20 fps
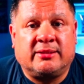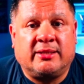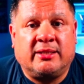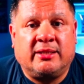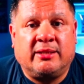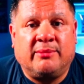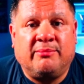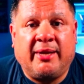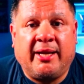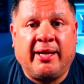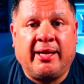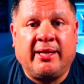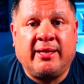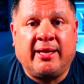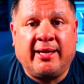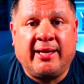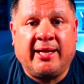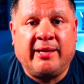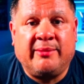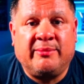And the main
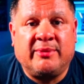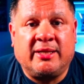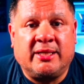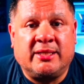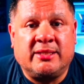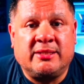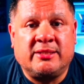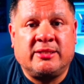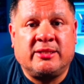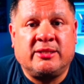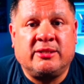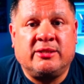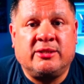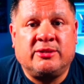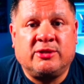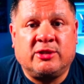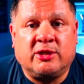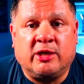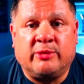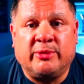aim is to
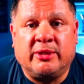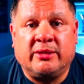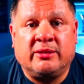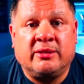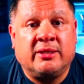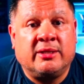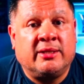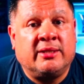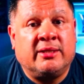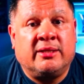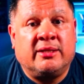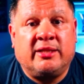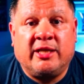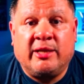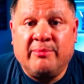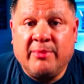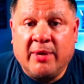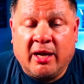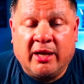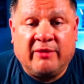determine the
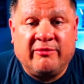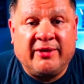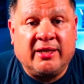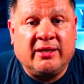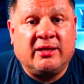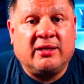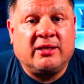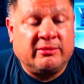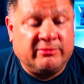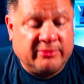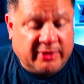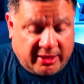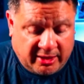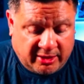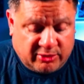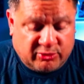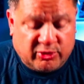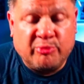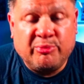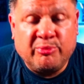amount of income that
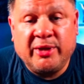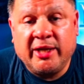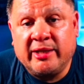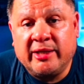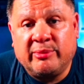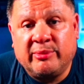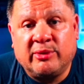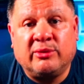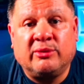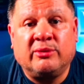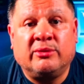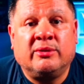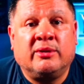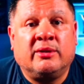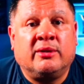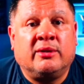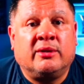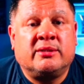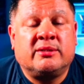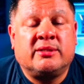is repeatable,
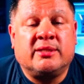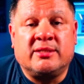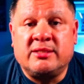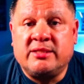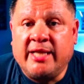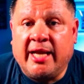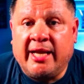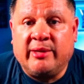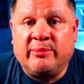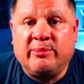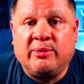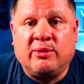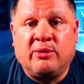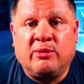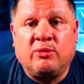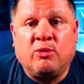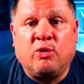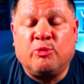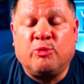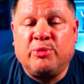
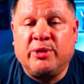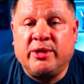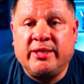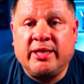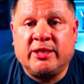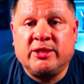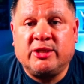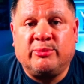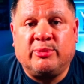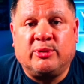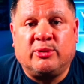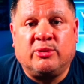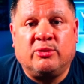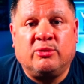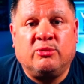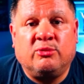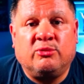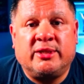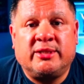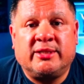sustainable, or predictable,
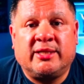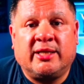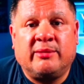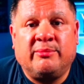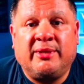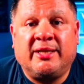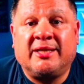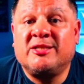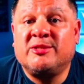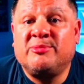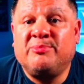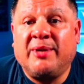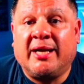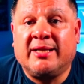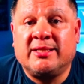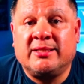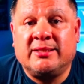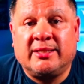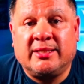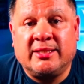which can be
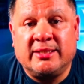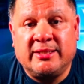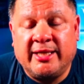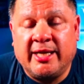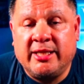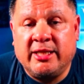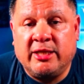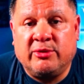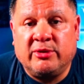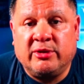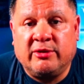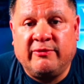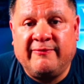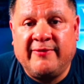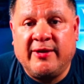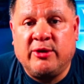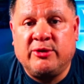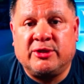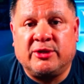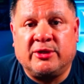expected to continue in the
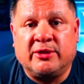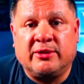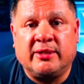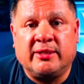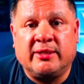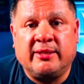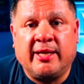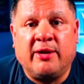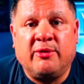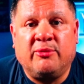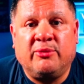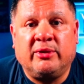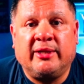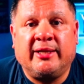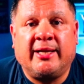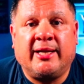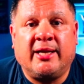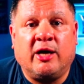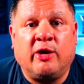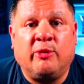future. And that
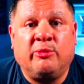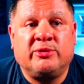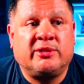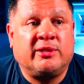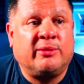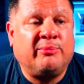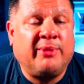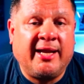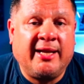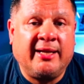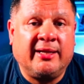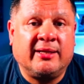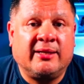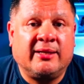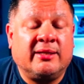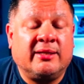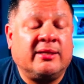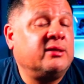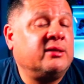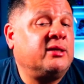really helps the bank
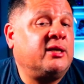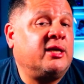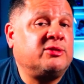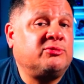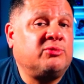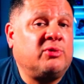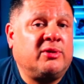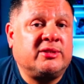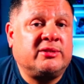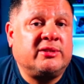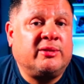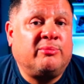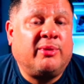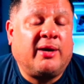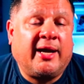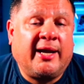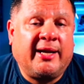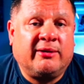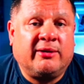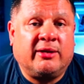as well as the
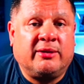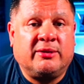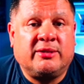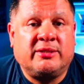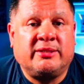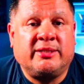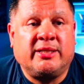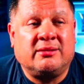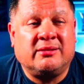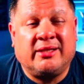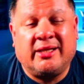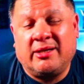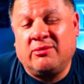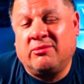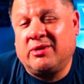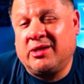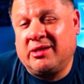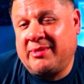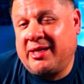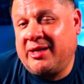buyer understand, okay,
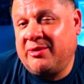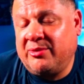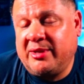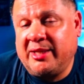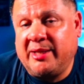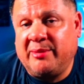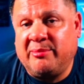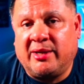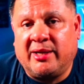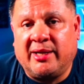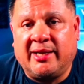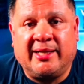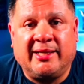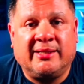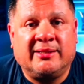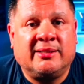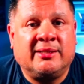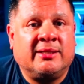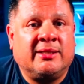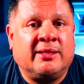what am I really
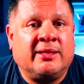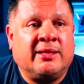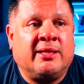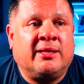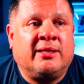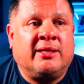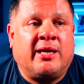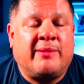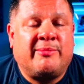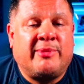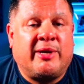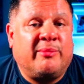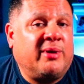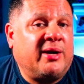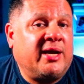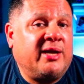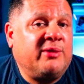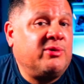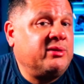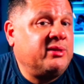buying? Am I
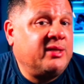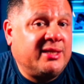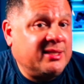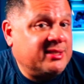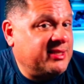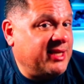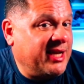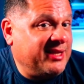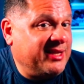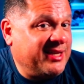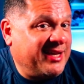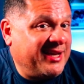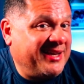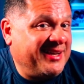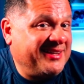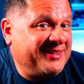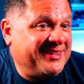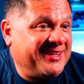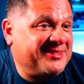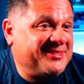buying what they say
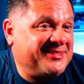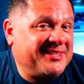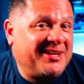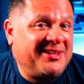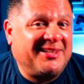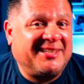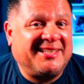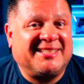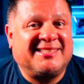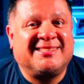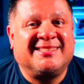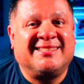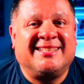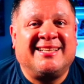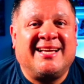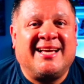they're selling?